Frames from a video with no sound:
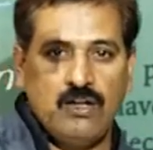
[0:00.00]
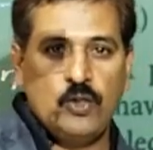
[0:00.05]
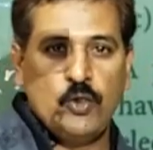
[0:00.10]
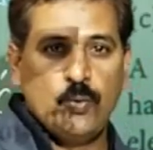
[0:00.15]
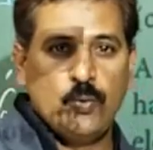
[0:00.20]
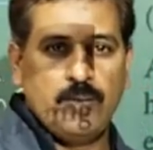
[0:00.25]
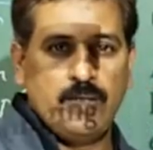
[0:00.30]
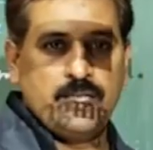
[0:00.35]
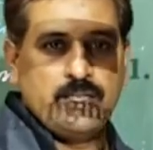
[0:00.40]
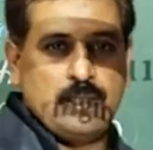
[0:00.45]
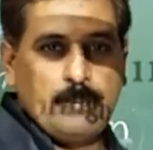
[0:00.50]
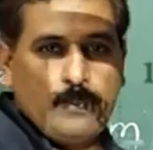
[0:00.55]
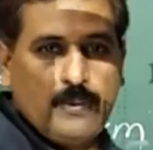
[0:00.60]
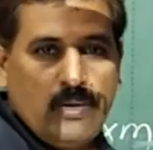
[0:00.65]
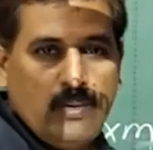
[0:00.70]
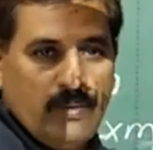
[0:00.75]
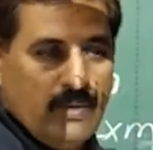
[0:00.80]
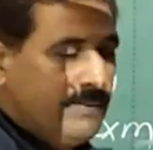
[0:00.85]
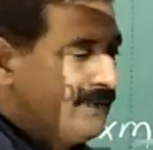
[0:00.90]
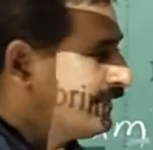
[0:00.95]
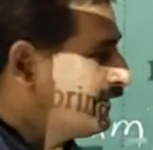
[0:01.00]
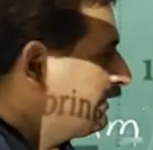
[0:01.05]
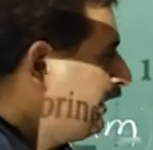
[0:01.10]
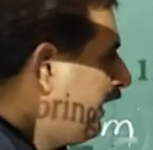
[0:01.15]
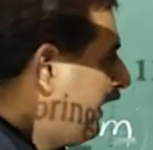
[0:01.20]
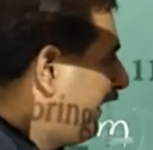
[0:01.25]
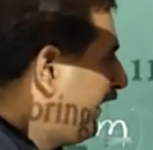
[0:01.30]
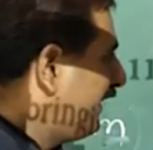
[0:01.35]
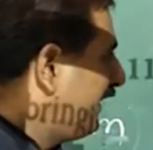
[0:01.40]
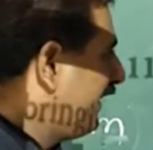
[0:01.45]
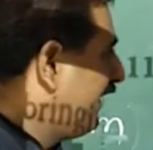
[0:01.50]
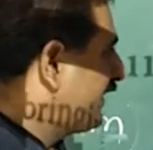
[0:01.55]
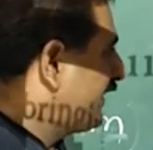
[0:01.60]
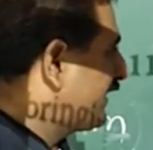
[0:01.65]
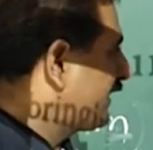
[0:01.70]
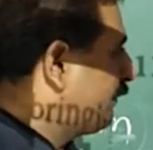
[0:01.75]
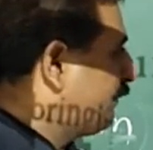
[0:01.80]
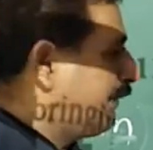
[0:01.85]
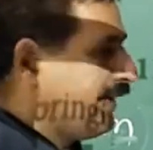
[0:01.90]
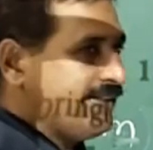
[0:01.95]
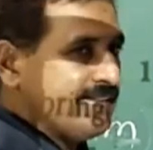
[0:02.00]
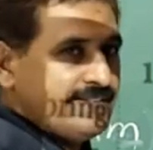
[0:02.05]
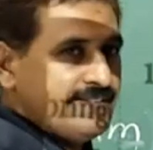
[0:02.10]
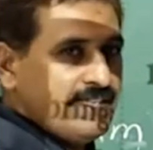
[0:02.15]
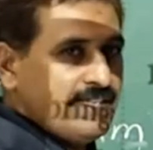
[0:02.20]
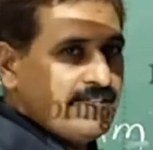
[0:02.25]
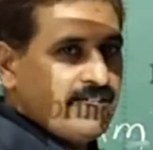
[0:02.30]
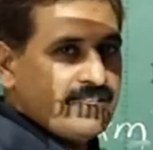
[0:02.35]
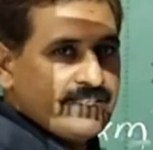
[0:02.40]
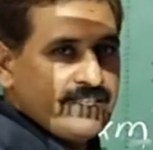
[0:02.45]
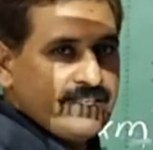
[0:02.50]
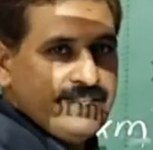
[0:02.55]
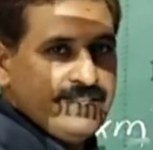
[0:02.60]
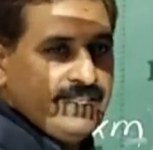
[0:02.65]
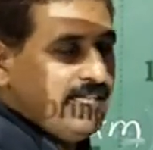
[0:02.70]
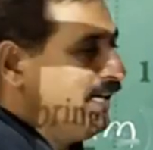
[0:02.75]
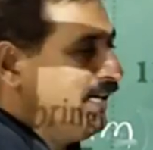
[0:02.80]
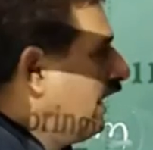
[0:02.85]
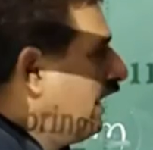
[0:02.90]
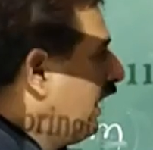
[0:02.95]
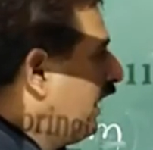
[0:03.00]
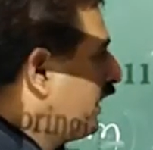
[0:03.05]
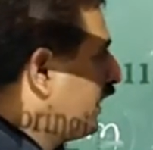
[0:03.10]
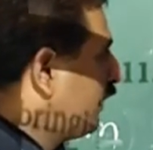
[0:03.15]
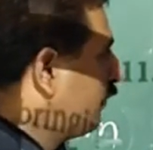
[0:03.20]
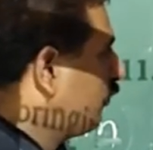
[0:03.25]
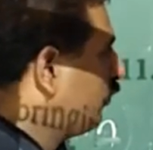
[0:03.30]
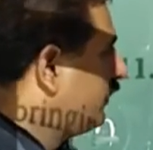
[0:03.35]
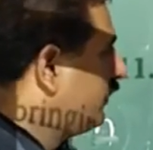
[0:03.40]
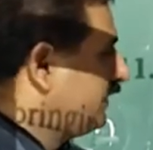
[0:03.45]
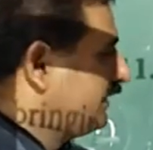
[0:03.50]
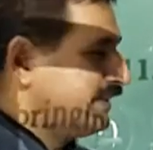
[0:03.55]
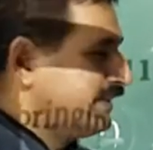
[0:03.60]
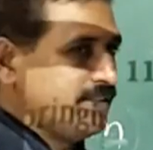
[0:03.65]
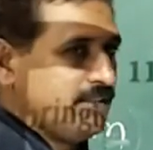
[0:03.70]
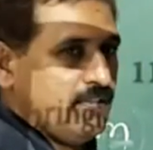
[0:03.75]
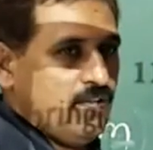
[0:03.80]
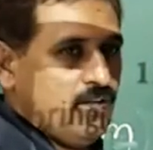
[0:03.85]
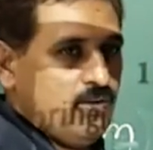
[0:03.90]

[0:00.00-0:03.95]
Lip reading: numerical problems. I need a space here. That's why I remove this now.